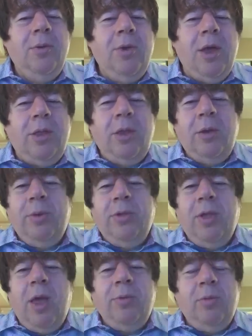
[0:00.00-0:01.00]
We got a little bit
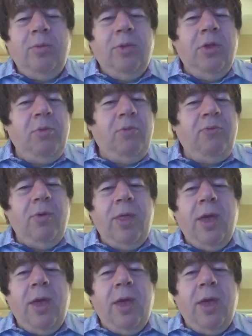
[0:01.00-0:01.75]
of time to breathe before